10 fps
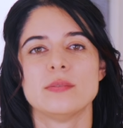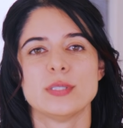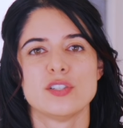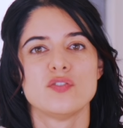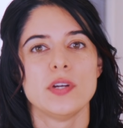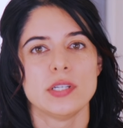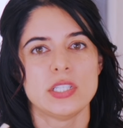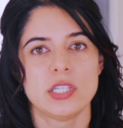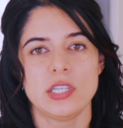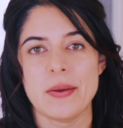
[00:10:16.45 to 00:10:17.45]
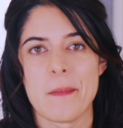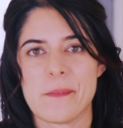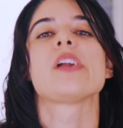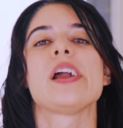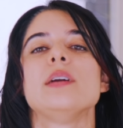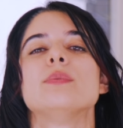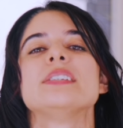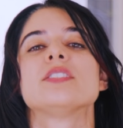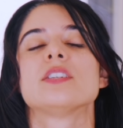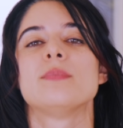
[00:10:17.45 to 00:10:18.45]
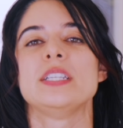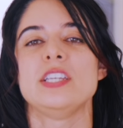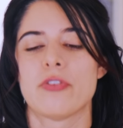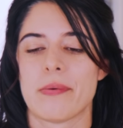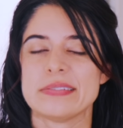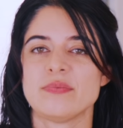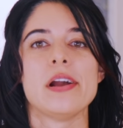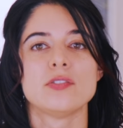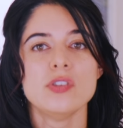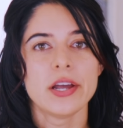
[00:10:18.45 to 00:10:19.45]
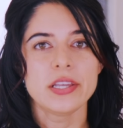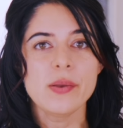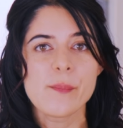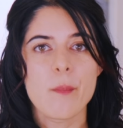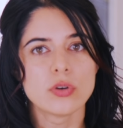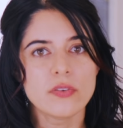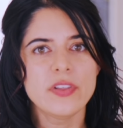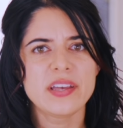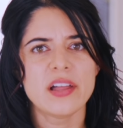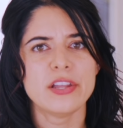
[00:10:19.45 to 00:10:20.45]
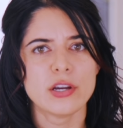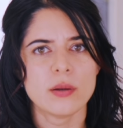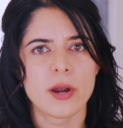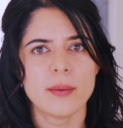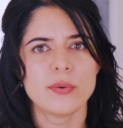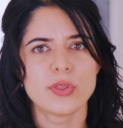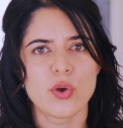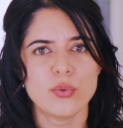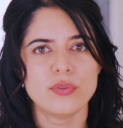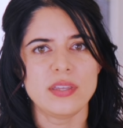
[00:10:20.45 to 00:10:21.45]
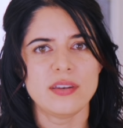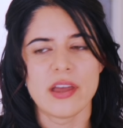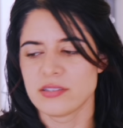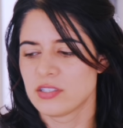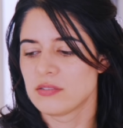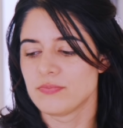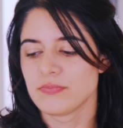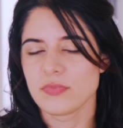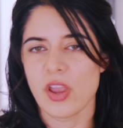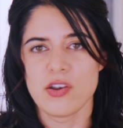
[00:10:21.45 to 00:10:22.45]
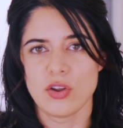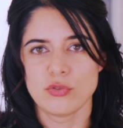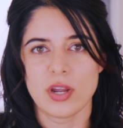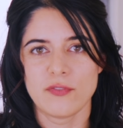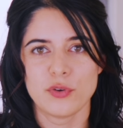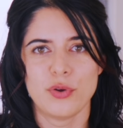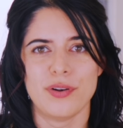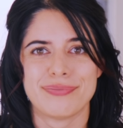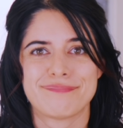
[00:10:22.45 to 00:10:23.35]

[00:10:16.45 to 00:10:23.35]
peanut butter is very sticky. I hate when it gets stuck in my teeth. It's nutty, sort of like a Larabar, but with only nuts and no dried fruit.